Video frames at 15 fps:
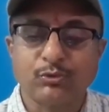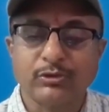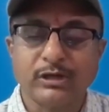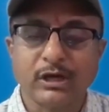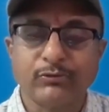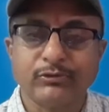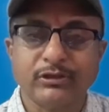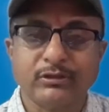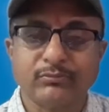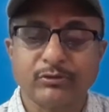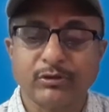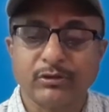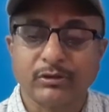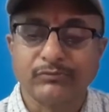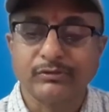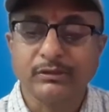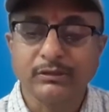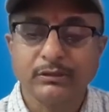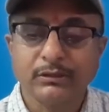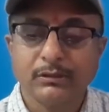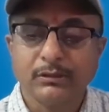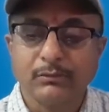bow down in front of
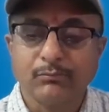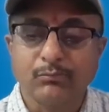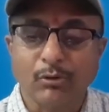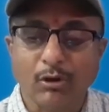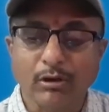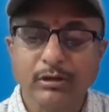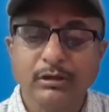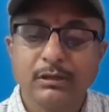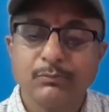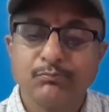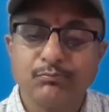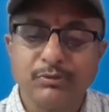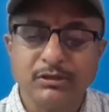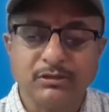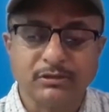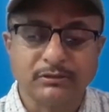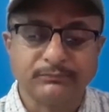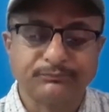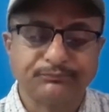the boy, Peter.